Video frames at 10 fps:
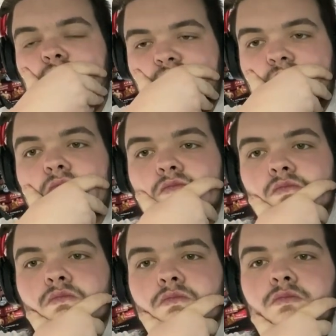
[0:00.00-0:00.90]

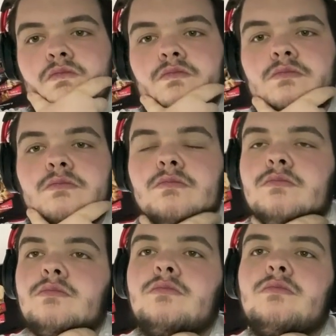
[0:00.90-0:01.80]

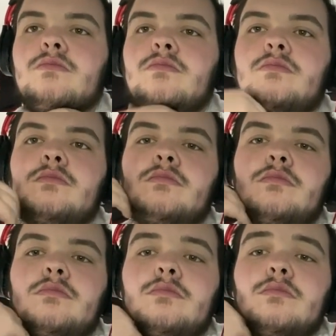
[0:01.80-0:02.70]

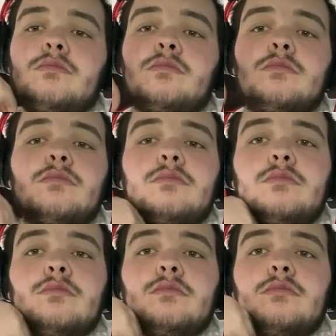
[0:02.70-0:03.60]

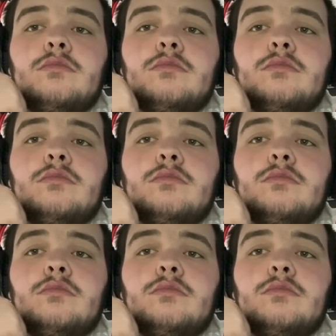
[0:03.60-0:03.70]
No words are spoken by the person on screen.